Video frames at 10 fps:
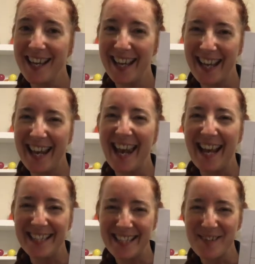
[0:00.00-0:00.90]

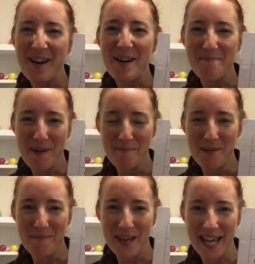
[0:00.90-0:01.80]
Let's do our
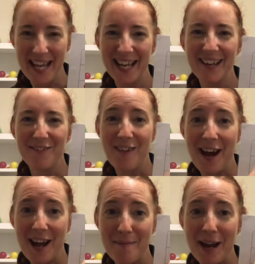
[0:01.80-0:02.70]
bumblebee
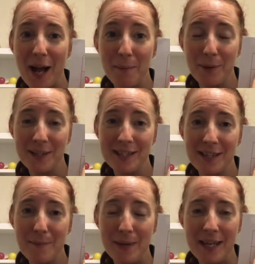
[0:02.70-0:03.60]
rhyme, and I'll point to
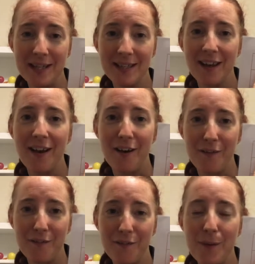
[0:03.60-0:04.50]
the beat.
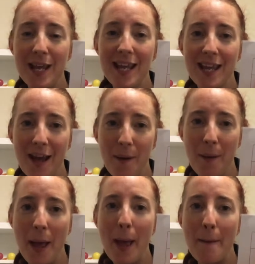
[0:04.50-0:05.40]
Off we go.
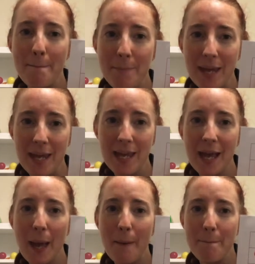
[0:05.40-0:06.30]
Bee,
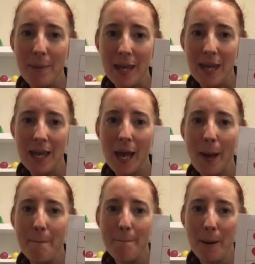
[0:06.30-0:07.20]
bee,
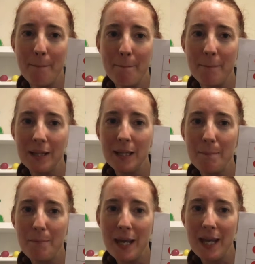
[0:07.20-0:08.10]

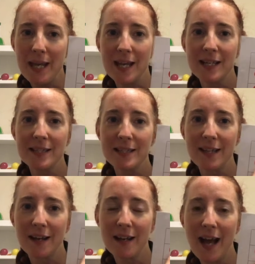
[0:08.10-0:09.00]
bumblebee,
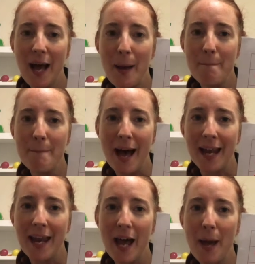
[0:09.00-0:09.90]
stung a
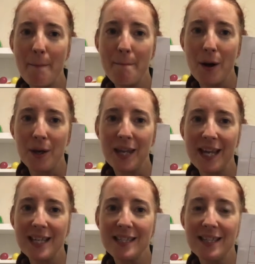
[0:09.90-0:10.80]
man upon
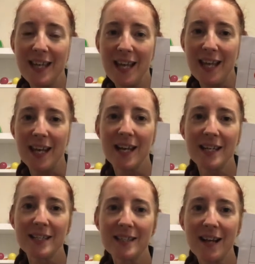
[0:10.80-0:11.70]
his knee,
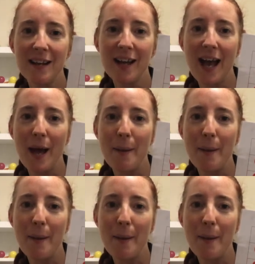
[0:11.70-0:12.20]
stung a